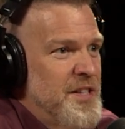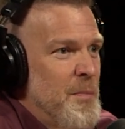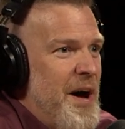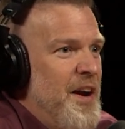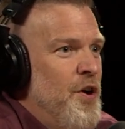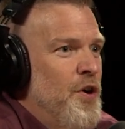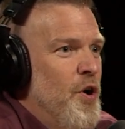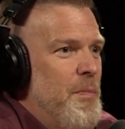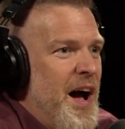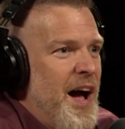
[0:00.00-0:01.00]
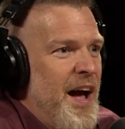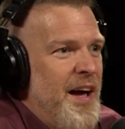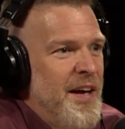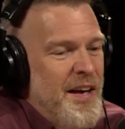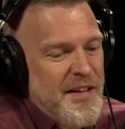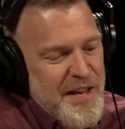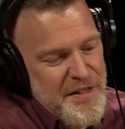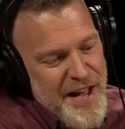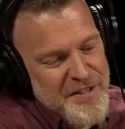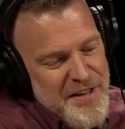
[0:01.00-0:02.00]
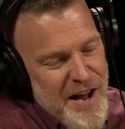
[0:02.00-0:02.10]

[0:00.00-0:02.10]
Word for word: Kill Somebody will go buy ten thousand